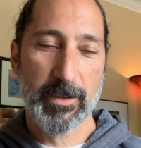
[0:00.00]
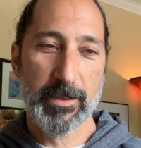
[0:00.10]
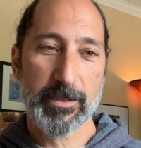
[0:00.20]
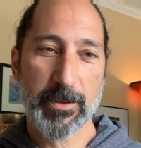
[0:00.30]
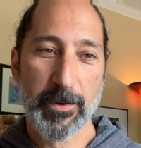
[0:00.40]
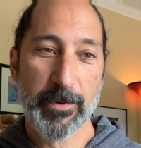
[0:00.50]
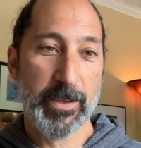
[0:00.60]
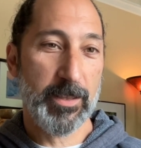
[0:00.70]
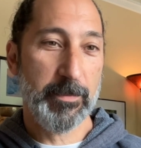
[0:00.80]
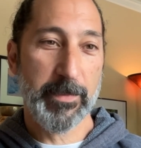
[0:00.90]
So
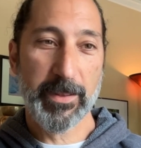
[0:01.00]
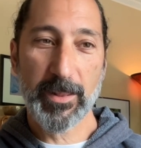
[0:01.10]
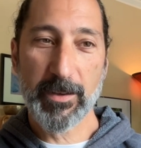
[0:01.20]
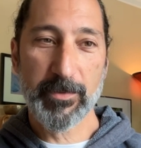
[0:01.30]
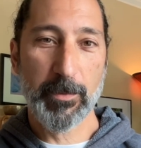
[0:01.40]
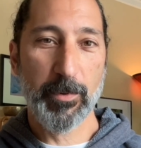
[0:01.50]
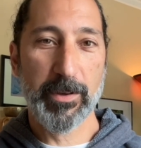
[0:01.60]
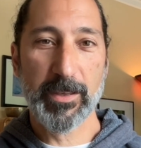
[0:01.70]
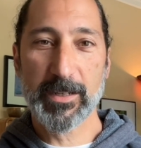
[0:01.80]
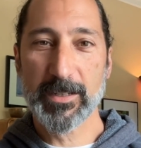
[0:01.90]
in the middle of your
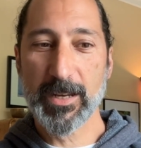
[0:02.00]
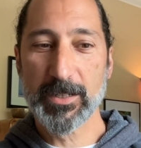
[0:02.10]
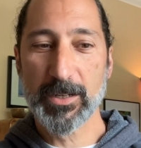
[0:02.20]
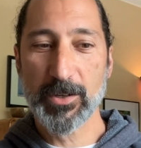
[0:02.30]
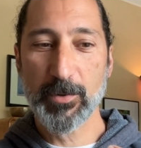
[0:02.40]
breathing session,